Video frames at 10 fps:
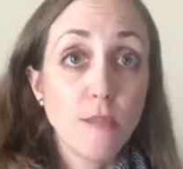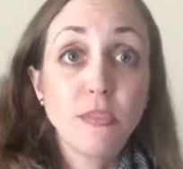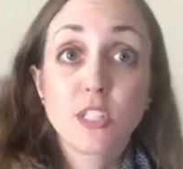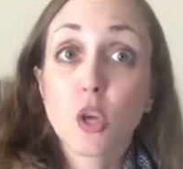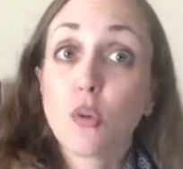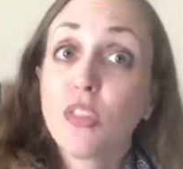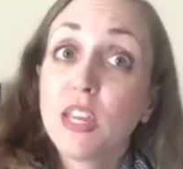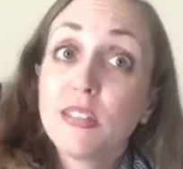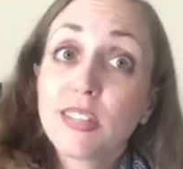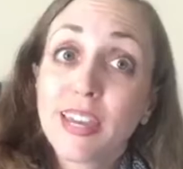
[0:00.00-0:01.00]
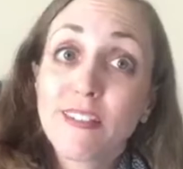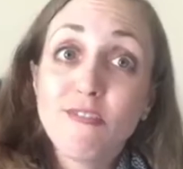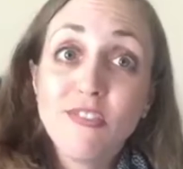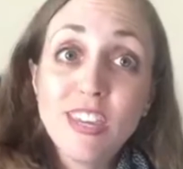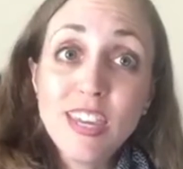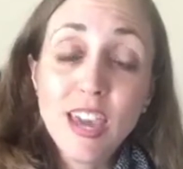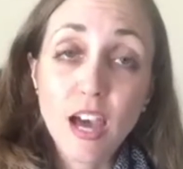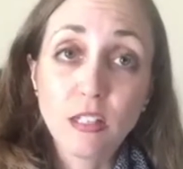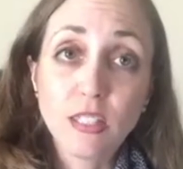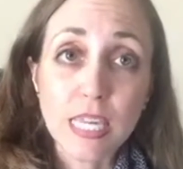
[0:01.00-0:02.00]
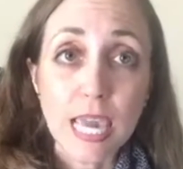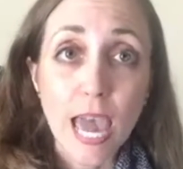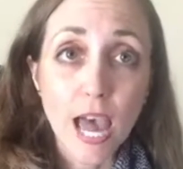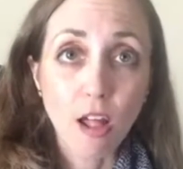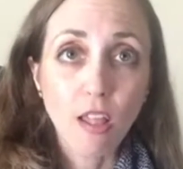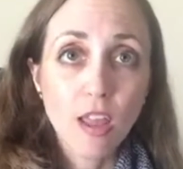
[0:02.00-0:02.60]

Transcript: So things like VLDL.